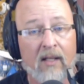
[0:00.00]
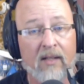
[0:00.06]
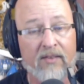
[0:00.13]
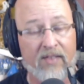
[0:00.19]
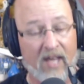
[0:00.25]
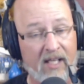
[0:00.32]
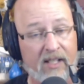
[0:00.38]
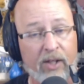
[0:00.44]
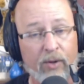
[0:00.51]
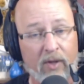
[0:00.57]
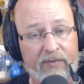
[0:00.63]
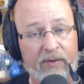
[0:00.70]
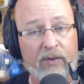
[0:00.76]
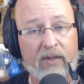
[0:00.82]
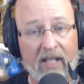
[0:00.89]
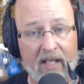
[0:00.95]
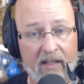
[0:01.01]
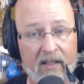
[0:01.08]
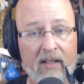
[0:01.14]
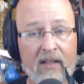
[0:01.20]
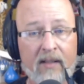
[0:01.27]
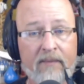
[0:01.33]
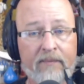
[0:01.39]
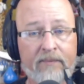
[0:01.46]
Thank you if you did.
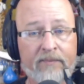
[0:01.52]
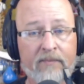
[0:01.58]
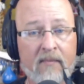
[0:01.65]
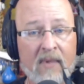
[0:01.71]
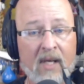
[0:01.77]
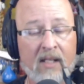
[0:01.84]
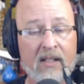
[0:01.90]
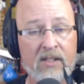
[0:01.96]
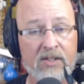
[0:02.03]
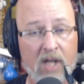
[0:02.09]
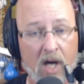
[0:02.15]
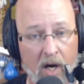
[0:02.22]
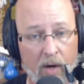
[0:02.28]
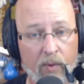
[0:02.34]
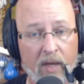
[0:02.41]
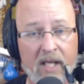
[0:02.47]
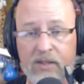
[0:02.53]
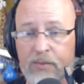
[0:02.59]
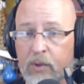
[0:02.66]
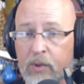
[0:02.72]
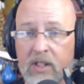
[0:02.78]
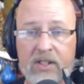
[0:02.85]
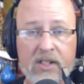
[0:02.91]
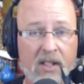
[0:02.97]
And as always,
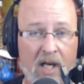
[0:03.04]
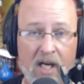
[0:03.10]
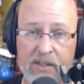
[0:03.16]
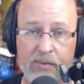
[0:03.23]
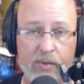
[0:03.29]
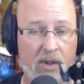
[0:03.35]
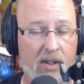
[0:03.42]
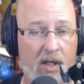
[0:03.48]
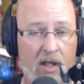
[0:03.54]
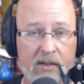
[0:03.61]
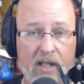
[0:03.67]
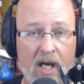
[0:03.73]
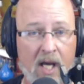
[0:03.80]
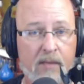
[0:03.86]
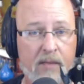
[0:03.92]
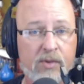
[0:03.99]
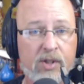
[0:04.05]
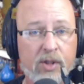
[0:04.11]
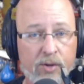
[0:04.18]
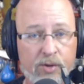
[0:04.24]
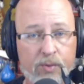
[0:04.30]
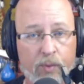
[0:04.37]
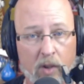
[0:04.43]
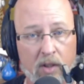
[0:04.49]
preach the gospel at all times.
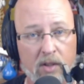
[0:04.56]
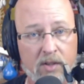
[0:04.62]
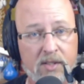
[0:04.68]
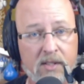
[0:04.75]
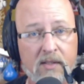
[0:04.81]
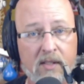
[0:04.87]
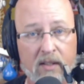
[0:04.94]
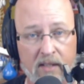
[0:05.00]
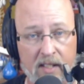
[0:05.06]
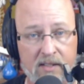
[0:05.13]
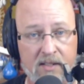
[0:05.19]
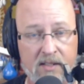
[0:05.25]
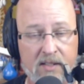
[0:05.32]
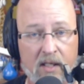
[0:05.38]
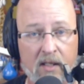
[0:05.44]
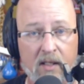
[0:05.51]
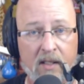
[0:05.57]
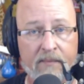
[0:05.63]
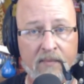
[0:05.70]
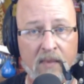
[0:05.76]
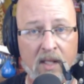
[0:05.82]
Use words, they're necessary.